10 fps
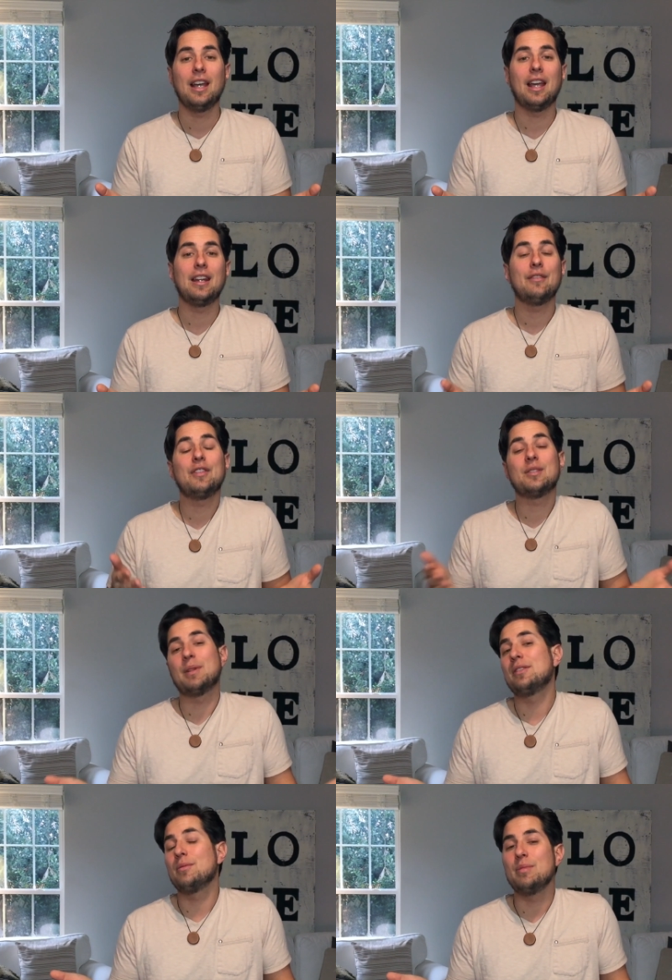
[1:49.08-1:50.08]
and if it's
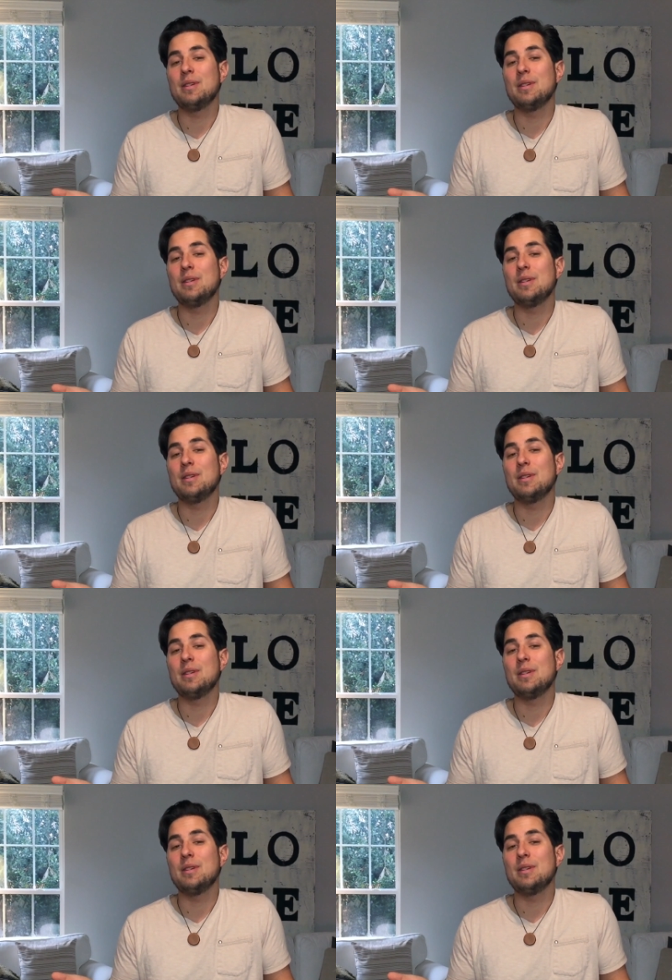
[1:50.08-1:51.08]
meant to be, then it'll
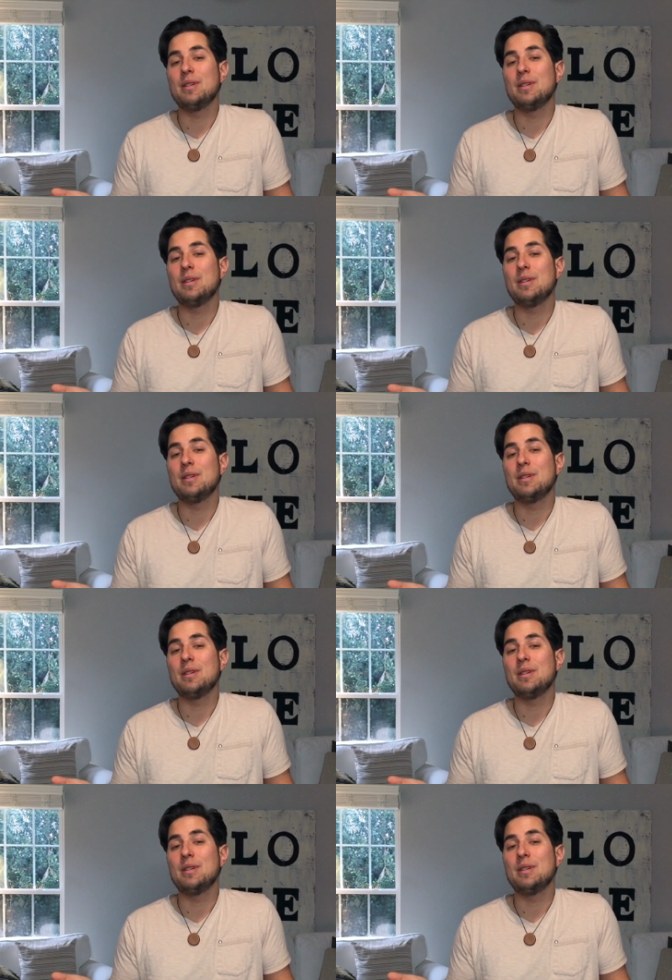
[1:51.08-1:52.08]
happen, and if it
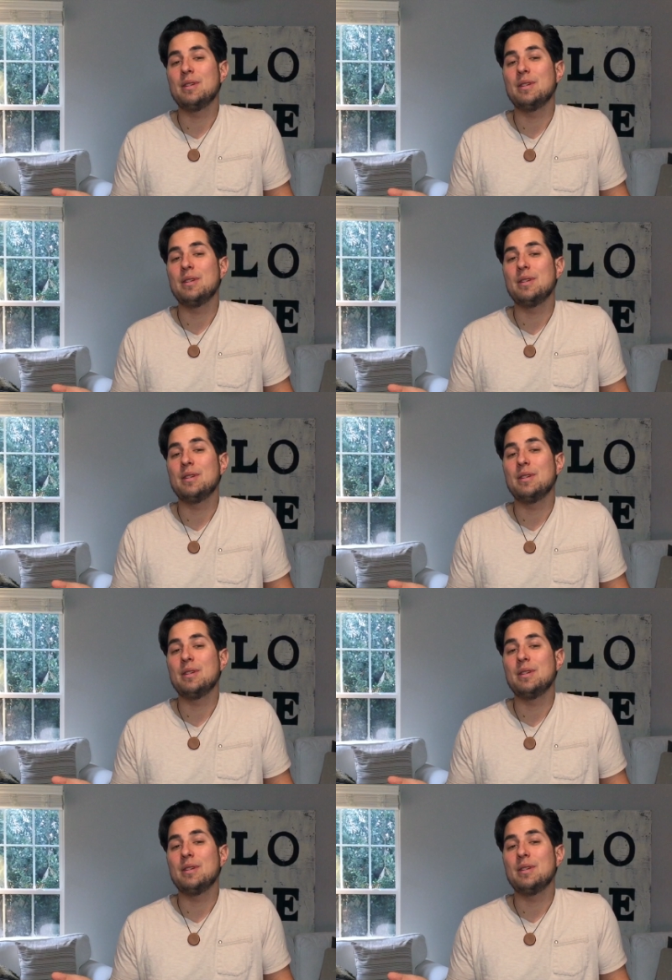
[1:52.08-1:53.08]
isn't meant to be. I used
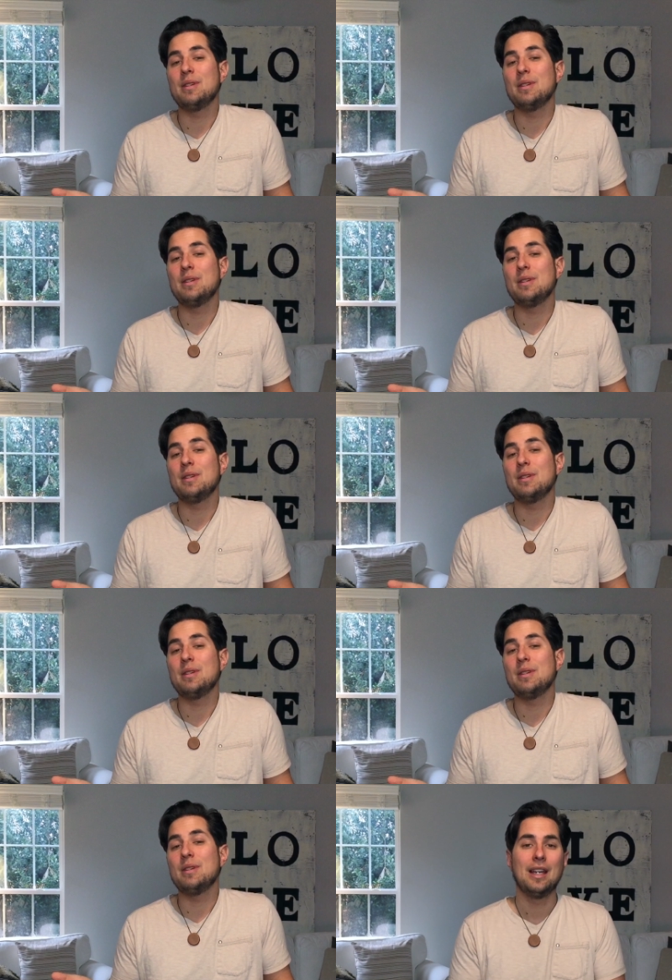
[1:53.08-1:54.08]
to say that all the
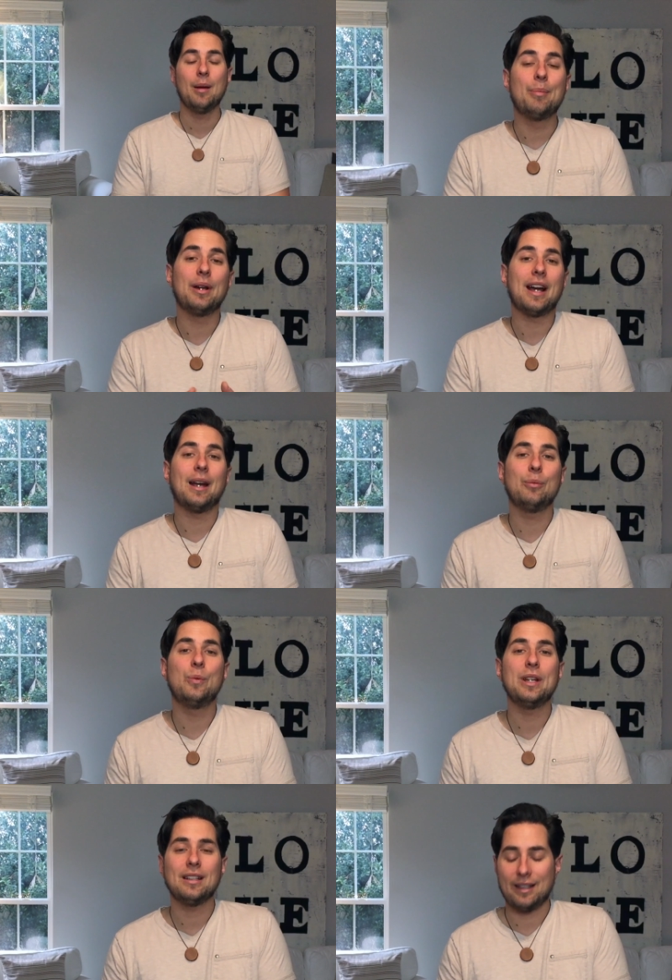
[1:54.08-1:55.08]
time, but I
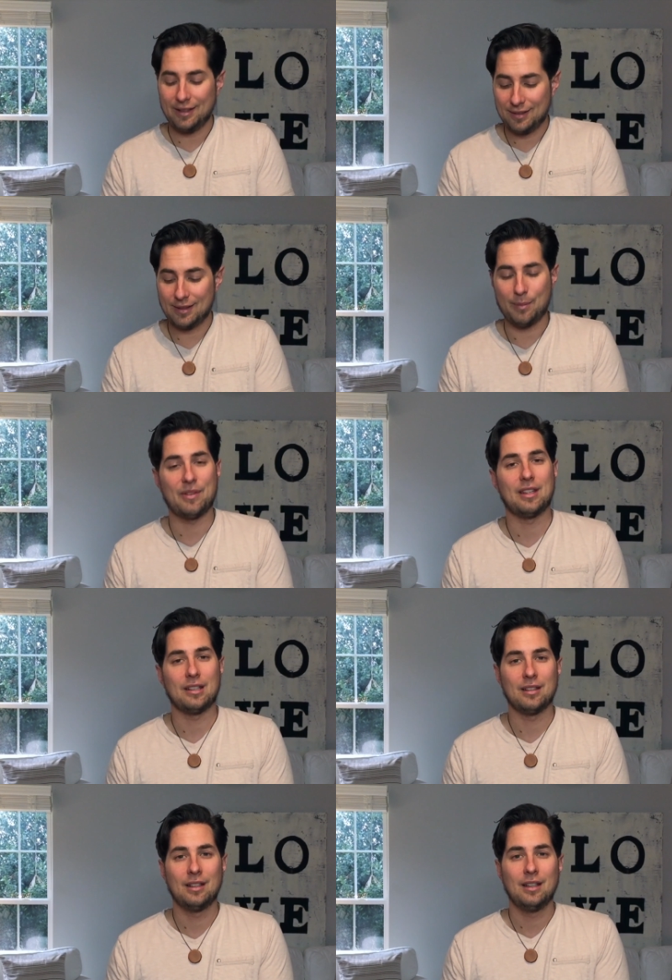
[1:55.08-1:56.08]
realized
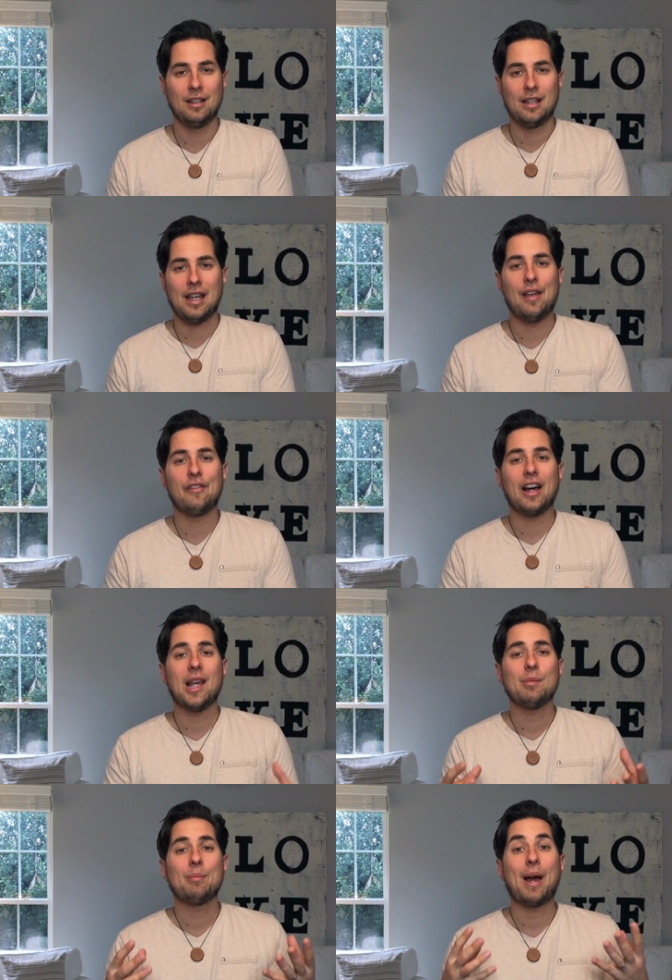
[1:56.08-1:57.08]
something. If I
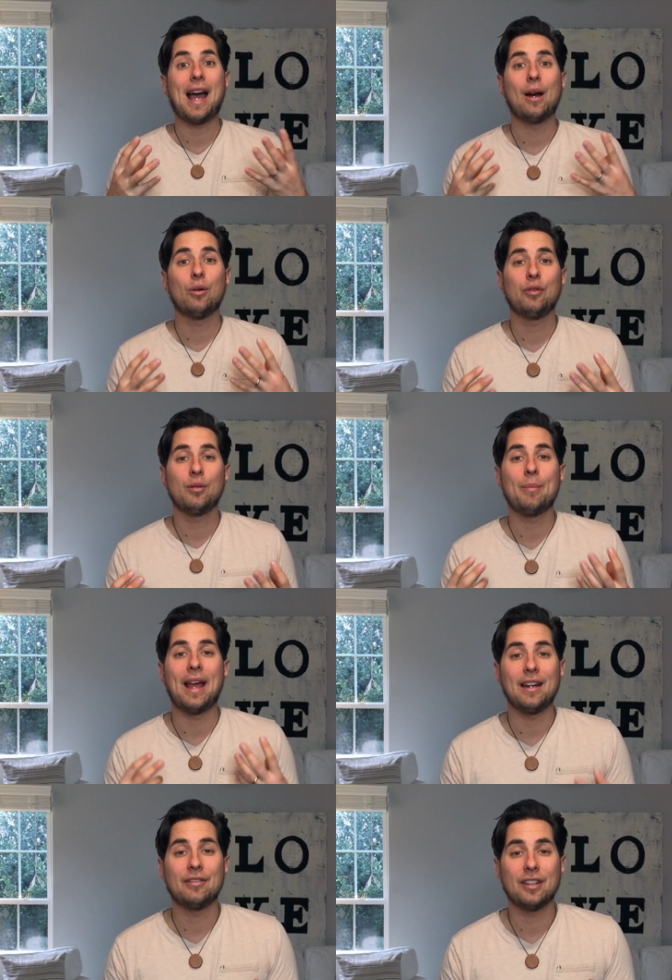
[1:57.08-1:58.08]
am a powerful
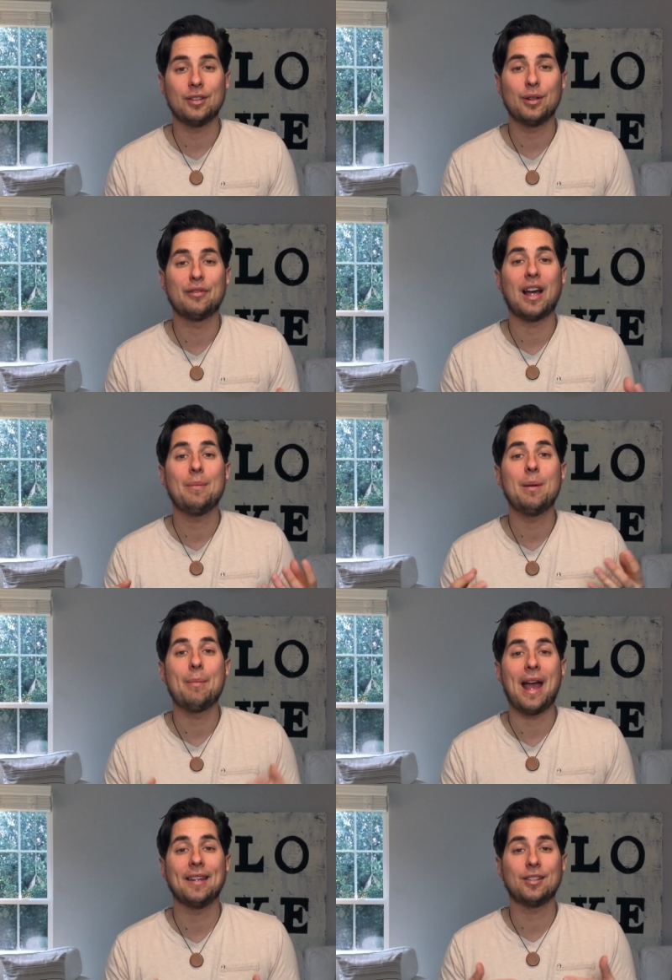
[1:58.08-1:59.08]
manifester, if I'm the
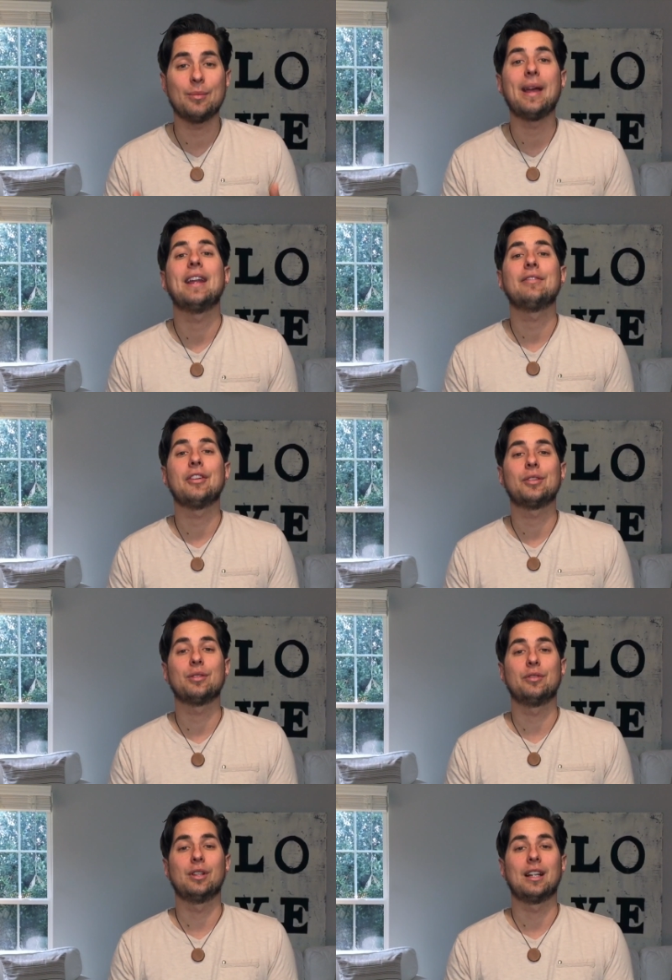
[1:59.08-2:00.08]
master
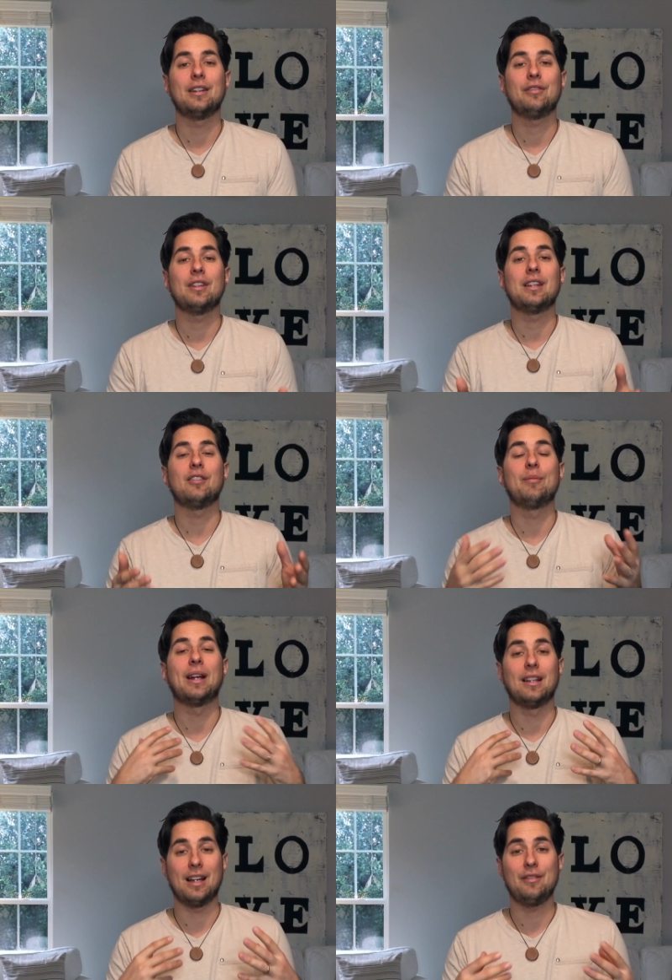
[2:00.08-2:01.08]
manifester of your life, of
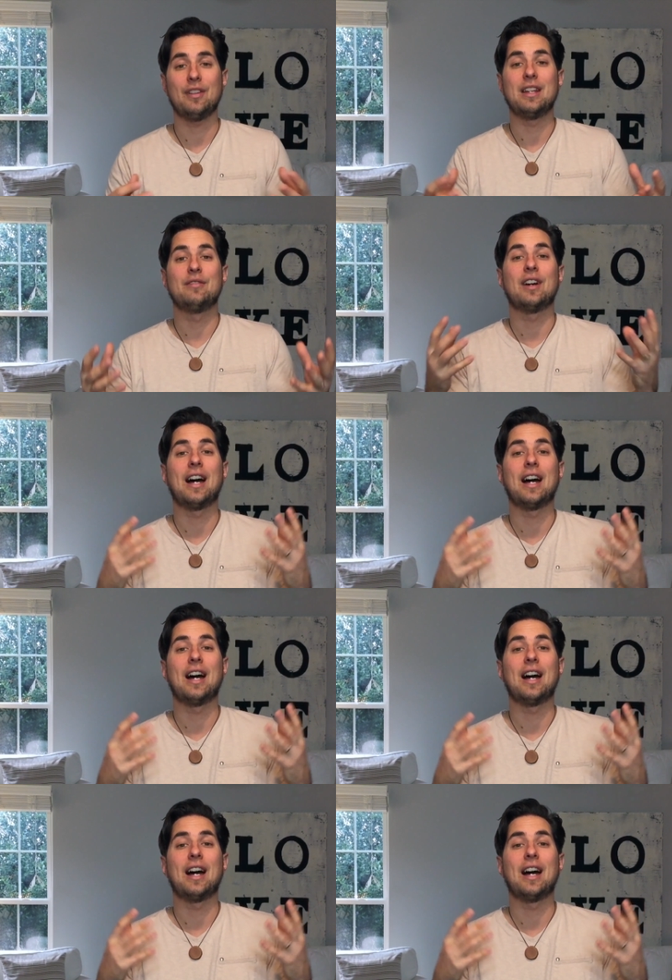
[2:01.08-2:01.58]
my life, and if